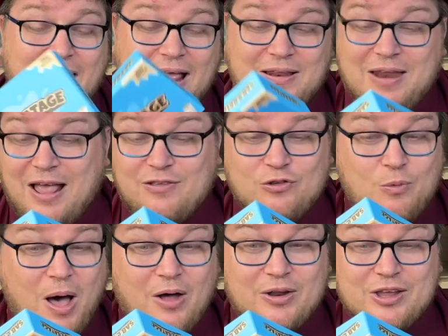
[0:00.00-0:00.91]
Nice
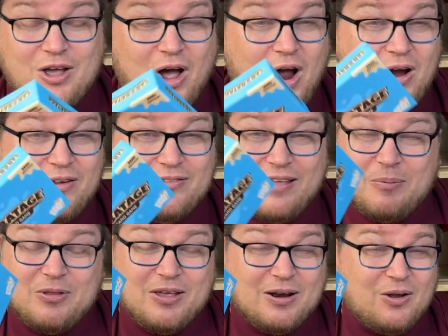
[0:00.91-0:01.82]
quality cards,
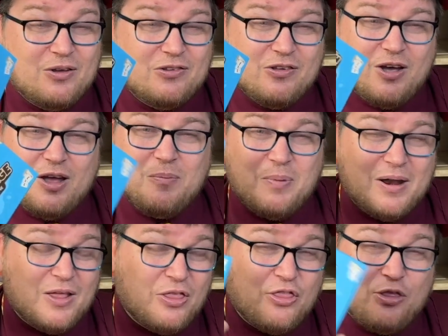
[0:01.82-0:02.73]
everything looks good, but
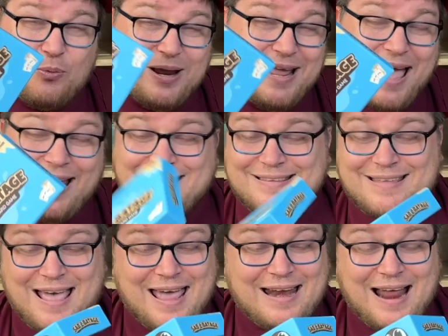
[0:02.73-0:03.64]
a 3 out of
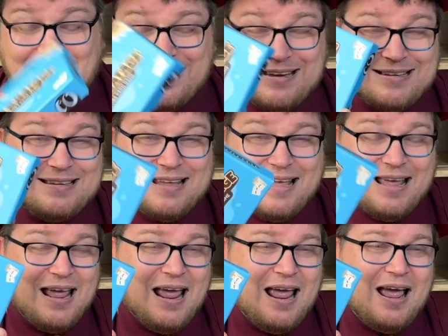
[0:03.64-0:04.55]
10, I just
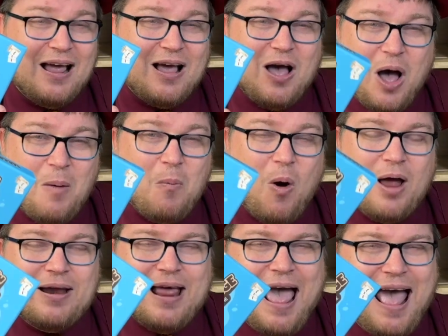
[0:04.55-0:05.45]
come
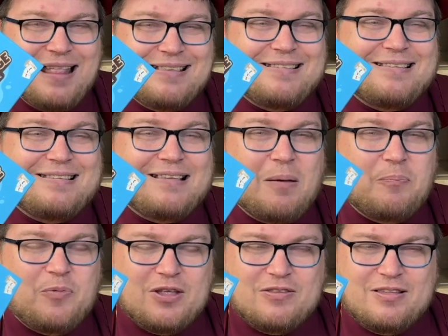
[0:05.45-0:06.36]
on, add
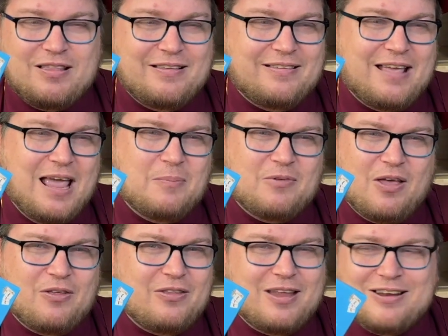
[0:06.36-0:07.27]
something to these games
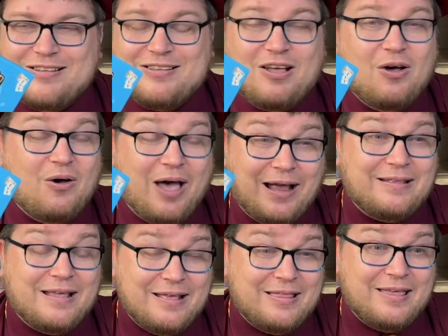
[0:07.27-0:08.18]
other than just
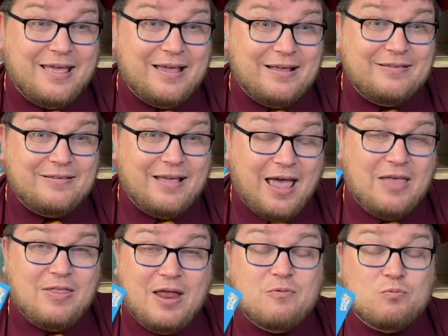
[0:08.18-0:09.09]
collecting things
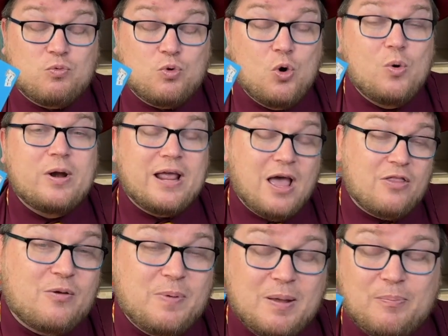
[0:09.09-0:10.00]
and then ruining
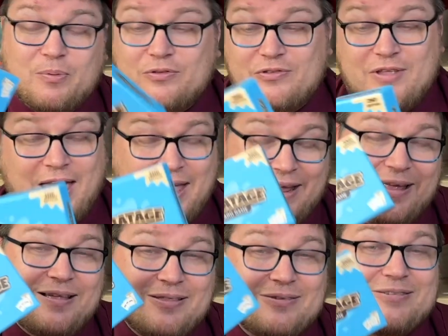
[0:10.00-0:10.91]
people's day.
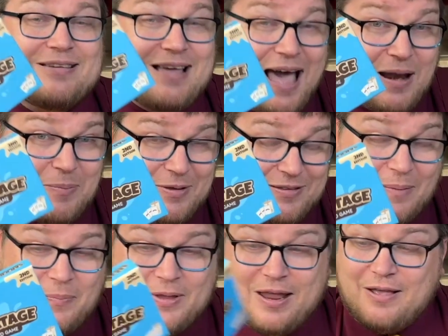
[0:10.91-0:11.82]
There's got to be
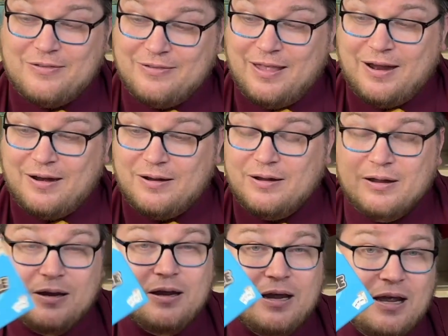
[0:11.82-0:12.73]
something else there.
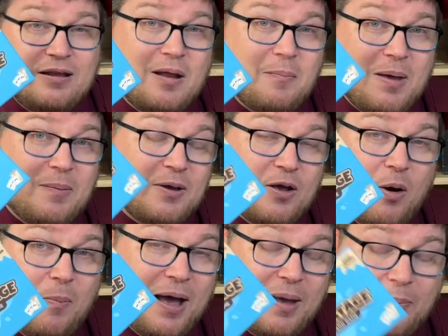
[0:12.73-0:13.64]
It did not make me go
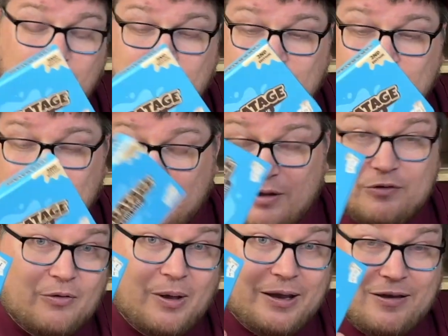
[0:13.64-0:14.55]
buy a boba tea though, so I